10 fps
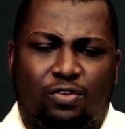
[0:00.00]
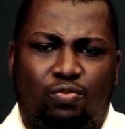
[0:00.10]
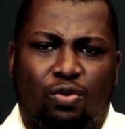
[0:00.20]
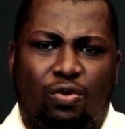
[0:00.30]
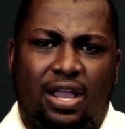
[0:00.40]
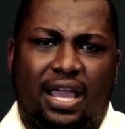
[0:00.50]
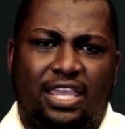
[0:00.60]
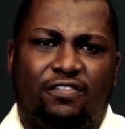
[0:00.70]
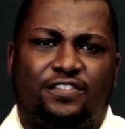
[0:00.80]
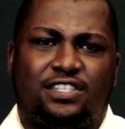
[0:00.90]
that will
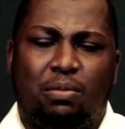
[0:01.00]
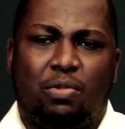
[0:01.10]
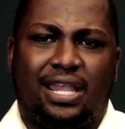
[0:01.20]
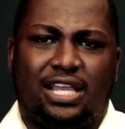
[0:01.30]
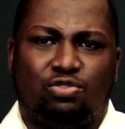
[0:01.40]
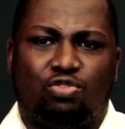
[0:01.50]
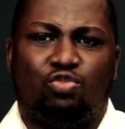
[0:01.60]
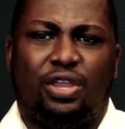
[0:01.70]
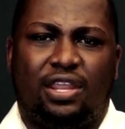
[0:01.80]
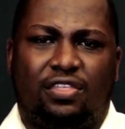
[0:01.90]
occur if someone does
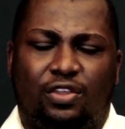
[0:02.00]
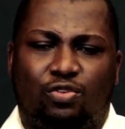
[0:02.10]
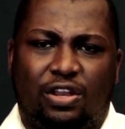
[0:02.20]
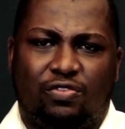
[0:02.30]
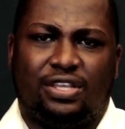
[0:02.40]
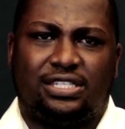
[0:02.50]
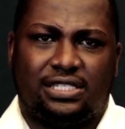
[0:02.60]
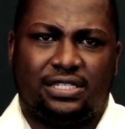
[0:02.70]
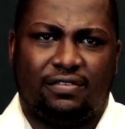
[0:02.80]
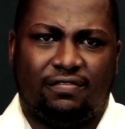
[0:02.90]
not do anything to
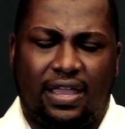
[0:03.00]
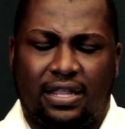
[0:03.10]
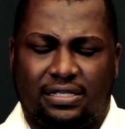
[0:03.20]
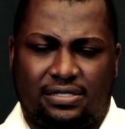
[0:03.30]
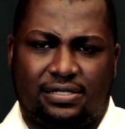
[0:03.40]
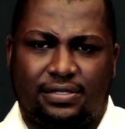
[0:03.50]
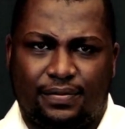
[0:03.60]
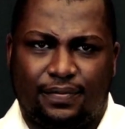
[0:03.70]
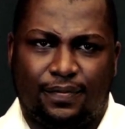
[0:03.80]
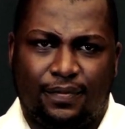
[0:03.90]
address
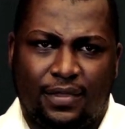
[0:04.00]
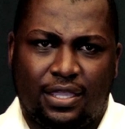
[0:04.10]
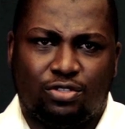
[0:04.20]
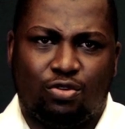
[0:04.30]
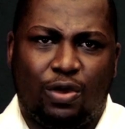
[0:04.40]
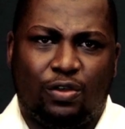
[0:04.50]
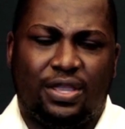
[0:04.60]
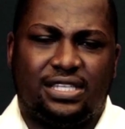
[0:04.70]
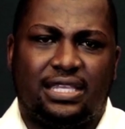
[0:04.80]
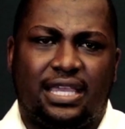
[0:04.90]
violence. So
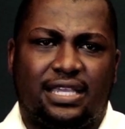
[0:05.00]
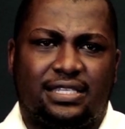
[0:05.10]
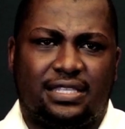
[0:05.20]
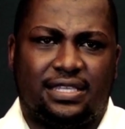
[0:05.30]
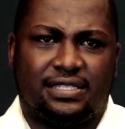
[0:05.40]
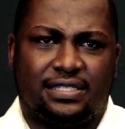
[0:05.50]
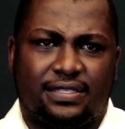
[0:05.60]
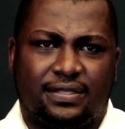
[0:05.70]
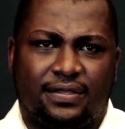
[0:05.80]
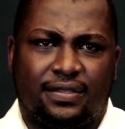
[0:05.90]
what we're saying is
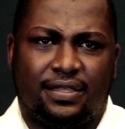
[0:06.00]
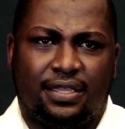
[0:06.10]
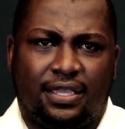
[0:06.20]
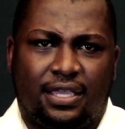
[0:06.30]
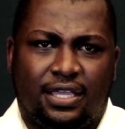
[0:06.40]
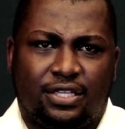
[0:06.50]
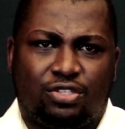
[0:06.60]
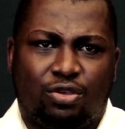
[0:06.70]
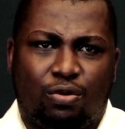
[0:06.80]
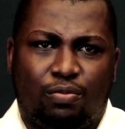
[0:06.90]
this.
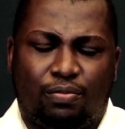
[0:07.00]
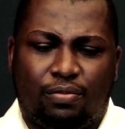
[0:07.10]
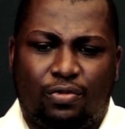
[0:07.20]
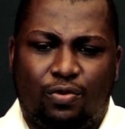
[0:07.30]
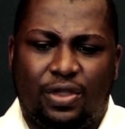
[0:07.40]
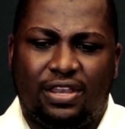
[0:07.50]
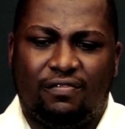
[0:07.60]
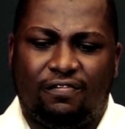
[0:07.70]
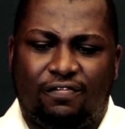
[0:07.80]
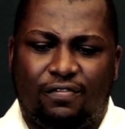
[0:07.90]
So
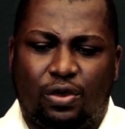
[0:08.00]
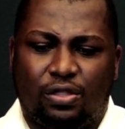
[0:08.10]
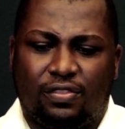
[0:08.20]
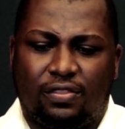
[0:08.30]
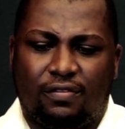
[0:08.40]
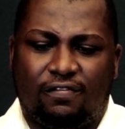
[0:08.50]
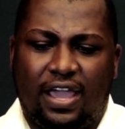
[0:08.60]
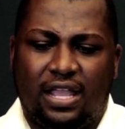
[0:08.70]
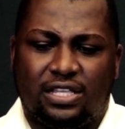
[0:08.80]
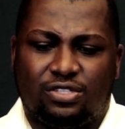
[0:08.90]
when
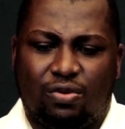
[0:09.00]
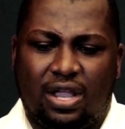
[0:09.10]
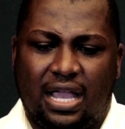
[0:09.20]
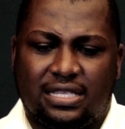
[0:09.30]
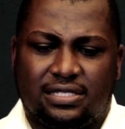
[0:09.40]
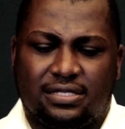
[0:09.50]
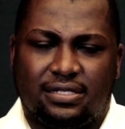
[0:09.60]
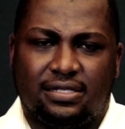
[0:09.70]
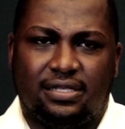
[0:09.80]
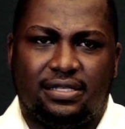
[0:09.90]
violence
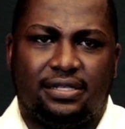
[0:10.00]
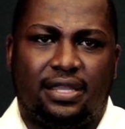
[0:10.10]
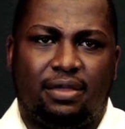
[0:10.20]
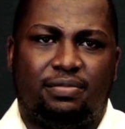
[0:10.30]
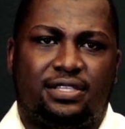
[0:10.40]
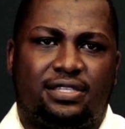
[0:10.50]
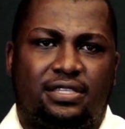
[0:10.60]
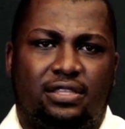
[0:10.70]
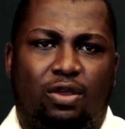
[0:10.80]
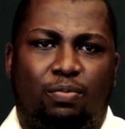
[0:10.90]
occurs, it
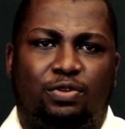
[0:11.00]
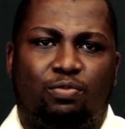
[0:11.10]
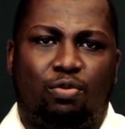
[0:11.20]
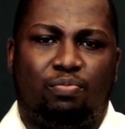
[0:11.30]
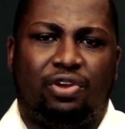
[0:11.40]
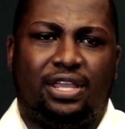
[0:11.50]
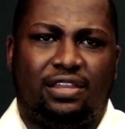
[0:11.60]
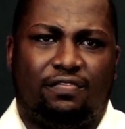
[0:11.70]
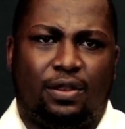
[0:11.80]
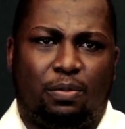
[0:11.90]
inhibits the optimal
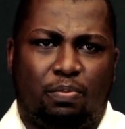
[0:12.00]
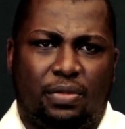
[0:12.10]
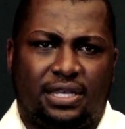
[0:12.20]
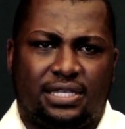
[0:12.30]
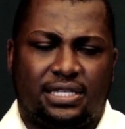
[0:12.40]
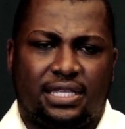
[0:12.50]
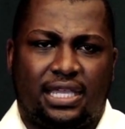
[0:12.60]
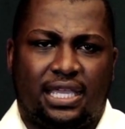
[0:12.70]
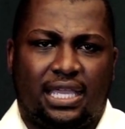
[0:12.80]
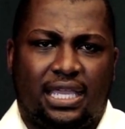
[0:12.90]
brain development.
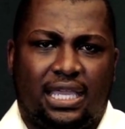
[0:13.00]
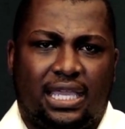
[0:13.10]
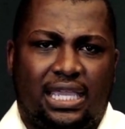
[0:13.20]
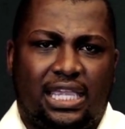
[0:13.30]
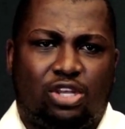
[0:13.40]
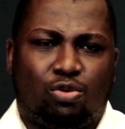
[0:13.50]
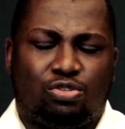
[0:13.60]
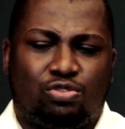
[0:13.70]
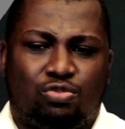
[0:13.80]
It